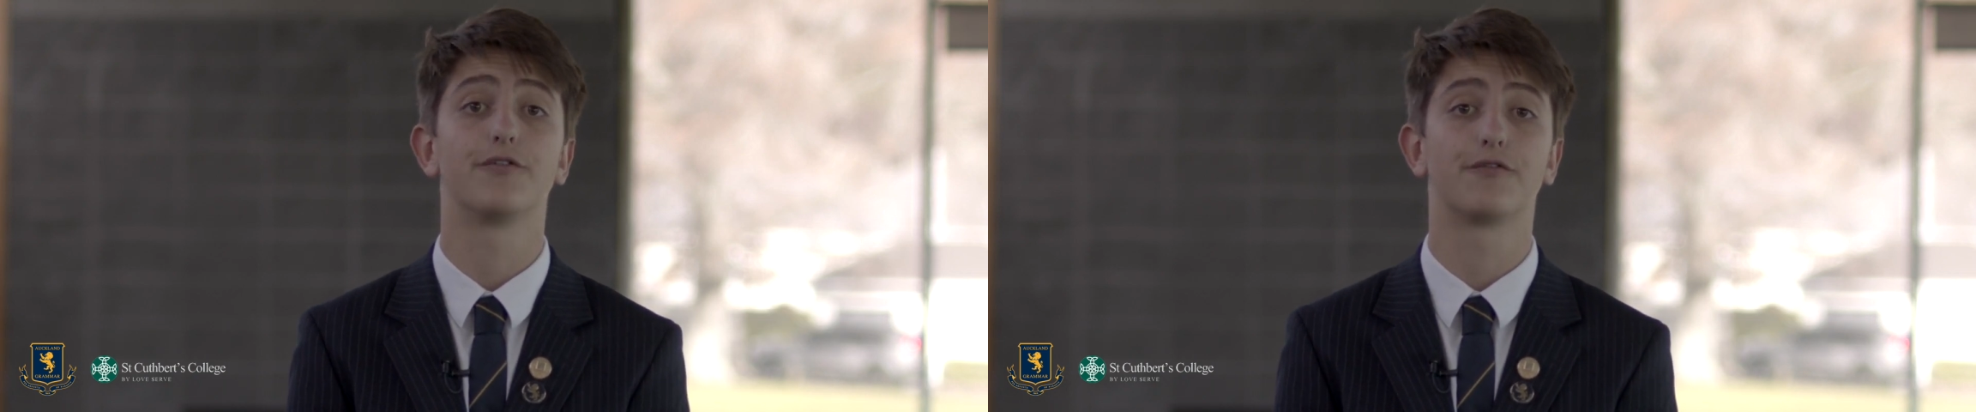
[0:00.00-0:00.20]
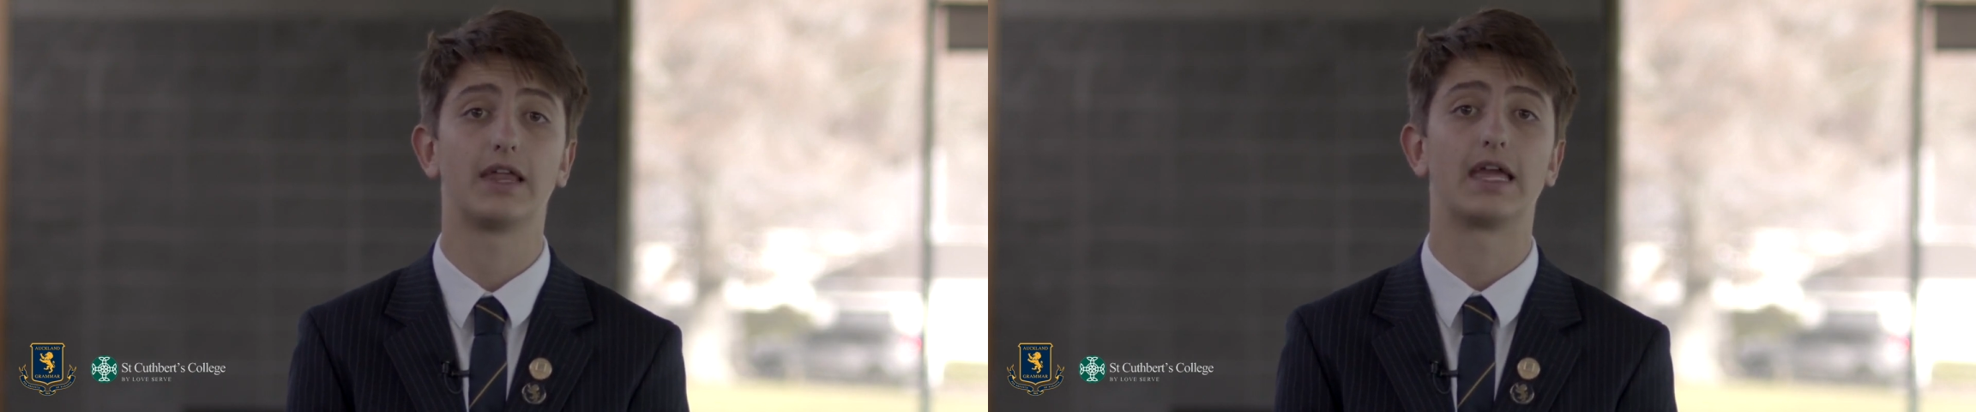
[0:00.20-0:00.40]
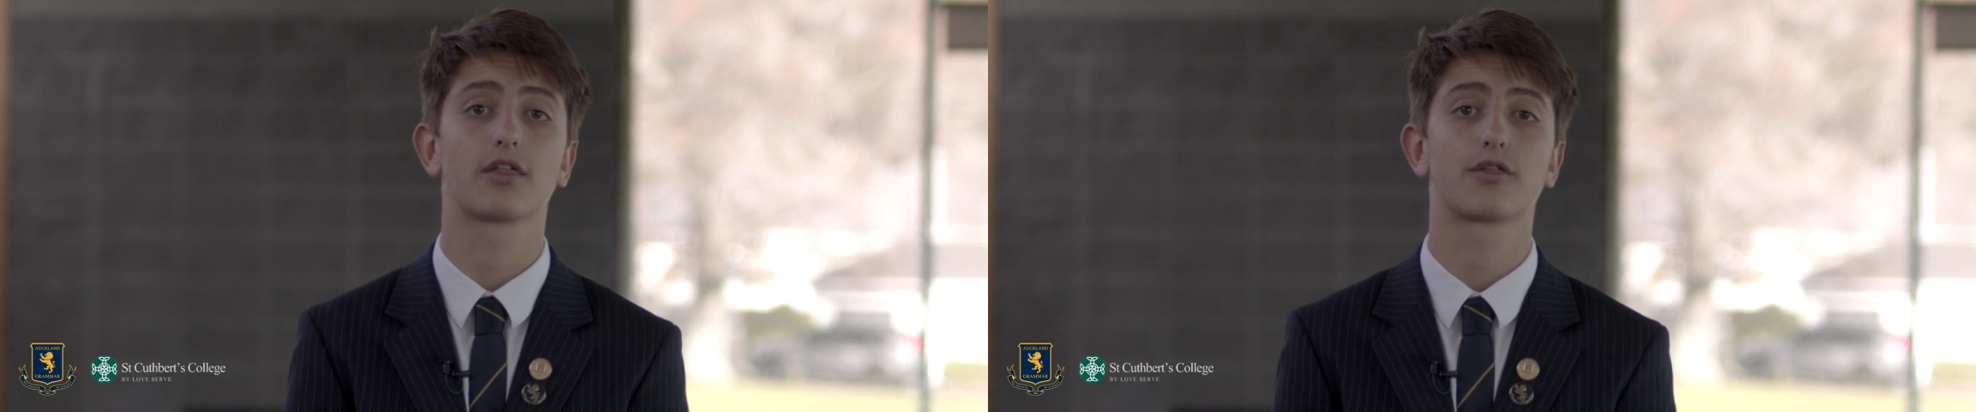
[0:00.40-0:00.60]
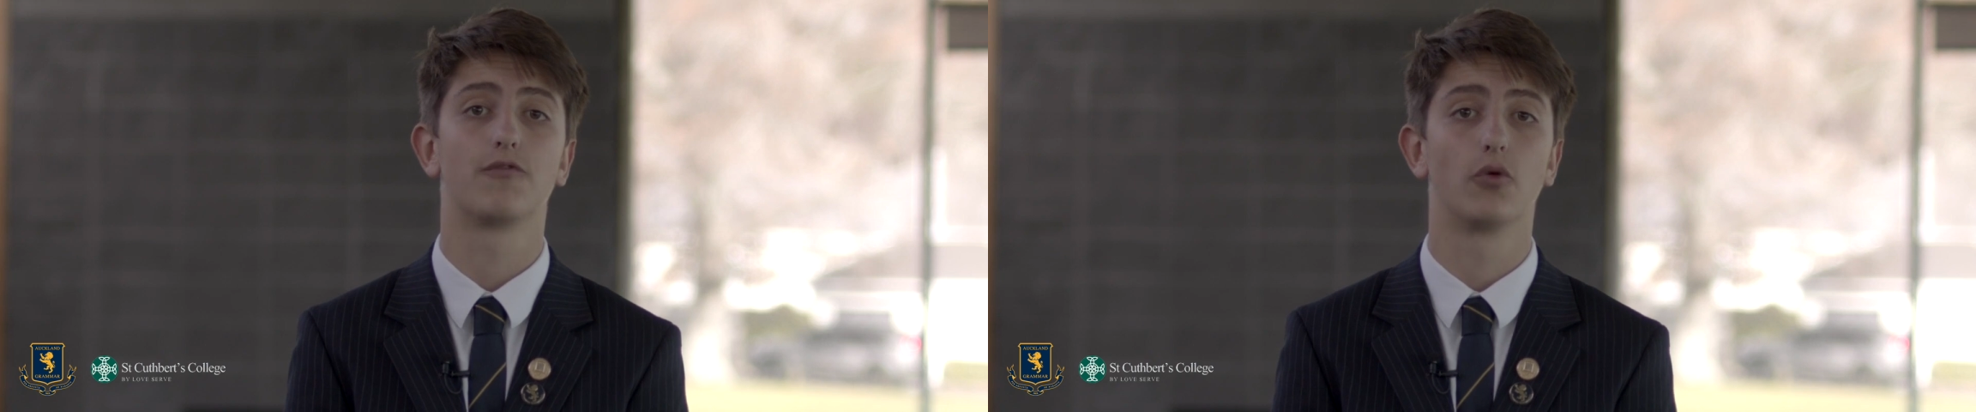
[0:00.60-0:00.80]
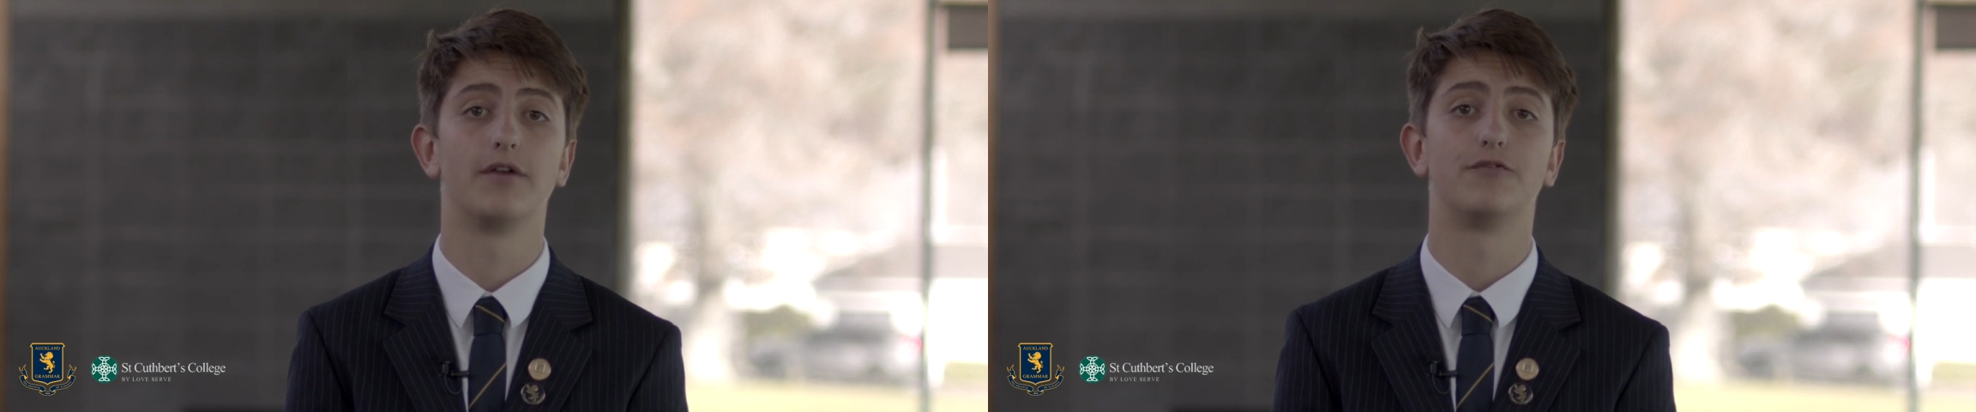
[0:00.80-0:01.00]
flex
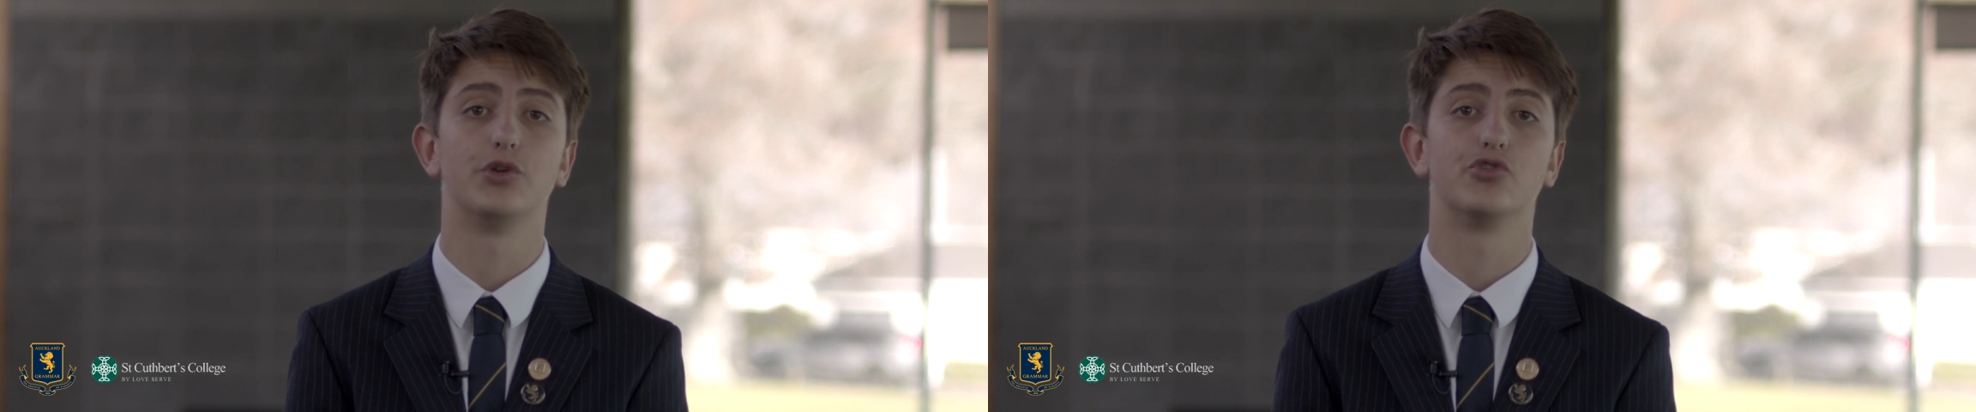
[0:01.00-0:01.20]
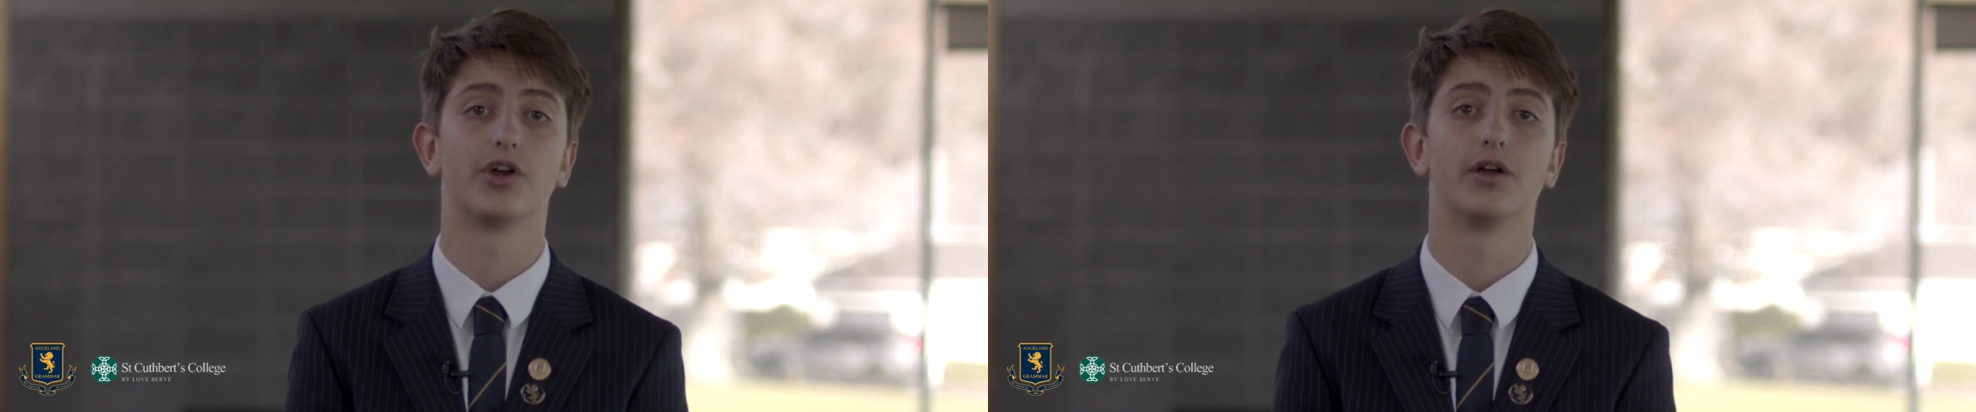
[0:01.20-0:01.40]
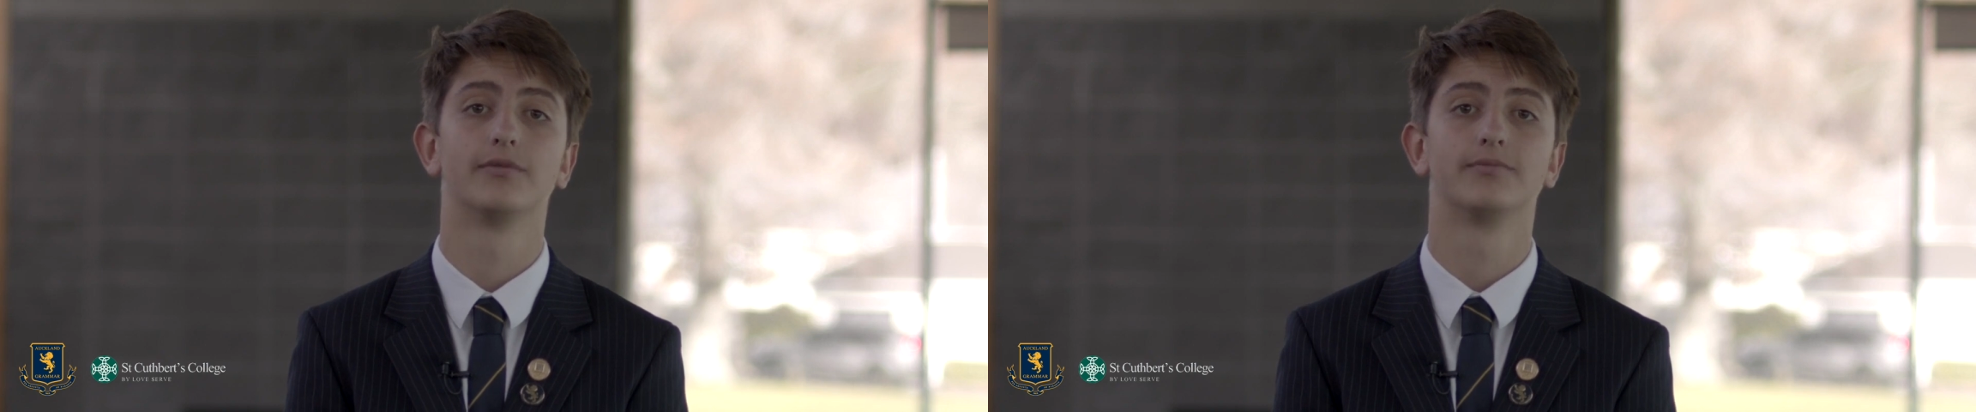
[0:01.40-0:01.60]
for their future.